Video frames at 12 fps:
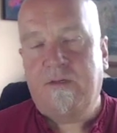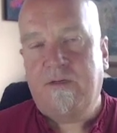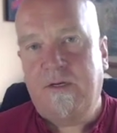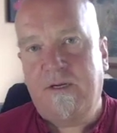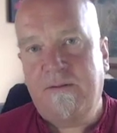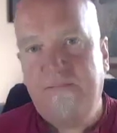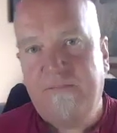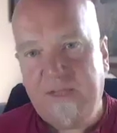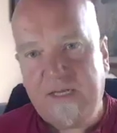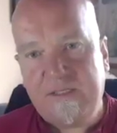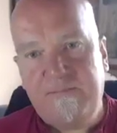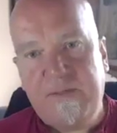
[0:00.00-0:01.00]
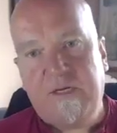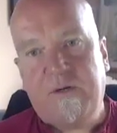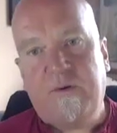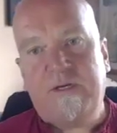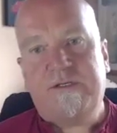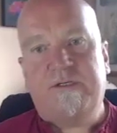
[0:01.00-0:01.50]
That's a big
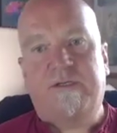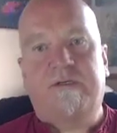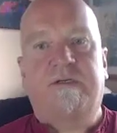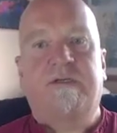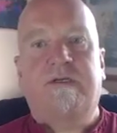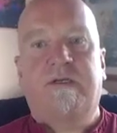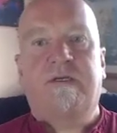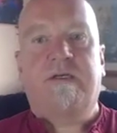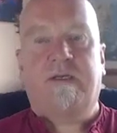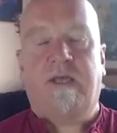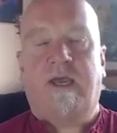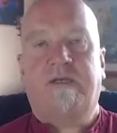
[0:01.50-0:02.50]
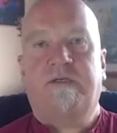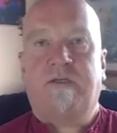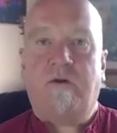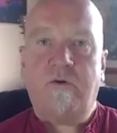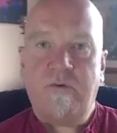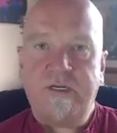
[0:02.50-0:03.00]
question. And
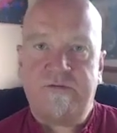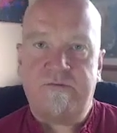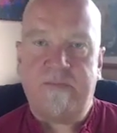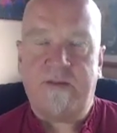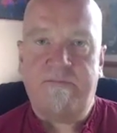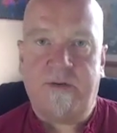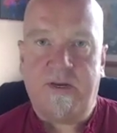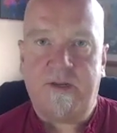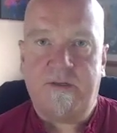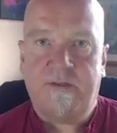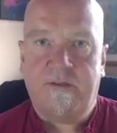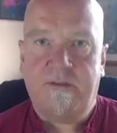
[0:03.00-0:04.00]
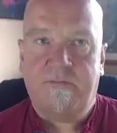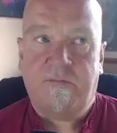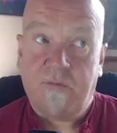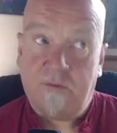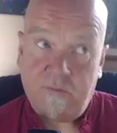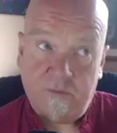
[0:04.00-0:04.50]
always remember,
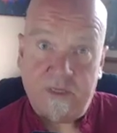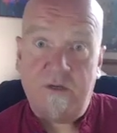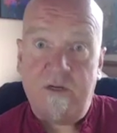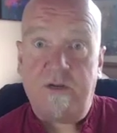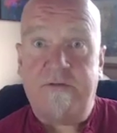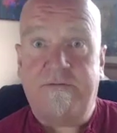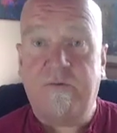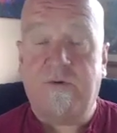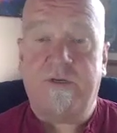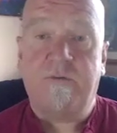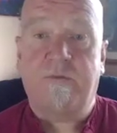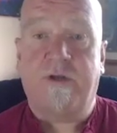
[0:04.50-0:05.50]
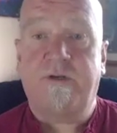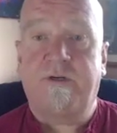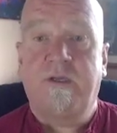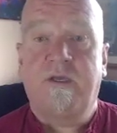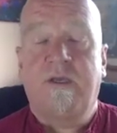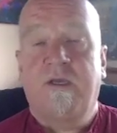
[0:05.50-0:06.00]
when you're looking for what you want,
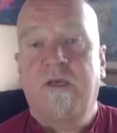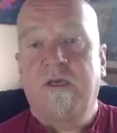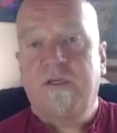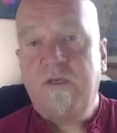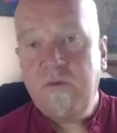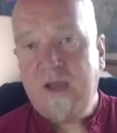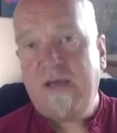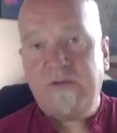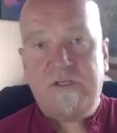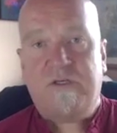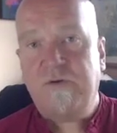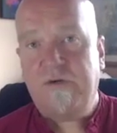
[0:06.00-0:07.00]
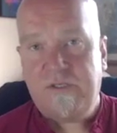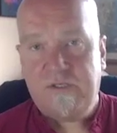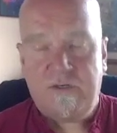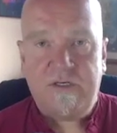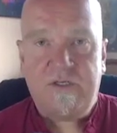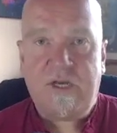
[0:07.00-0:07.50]
you have a choice.
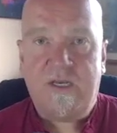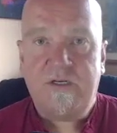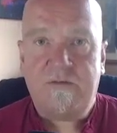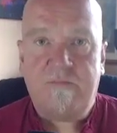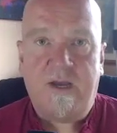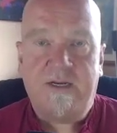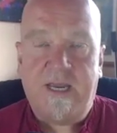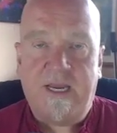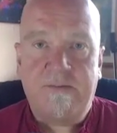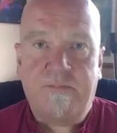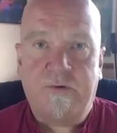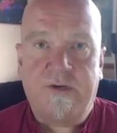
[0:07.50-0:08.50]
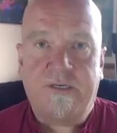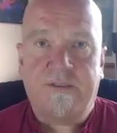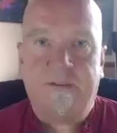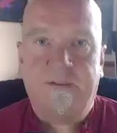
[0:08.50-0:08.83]
You can change your mind at any point.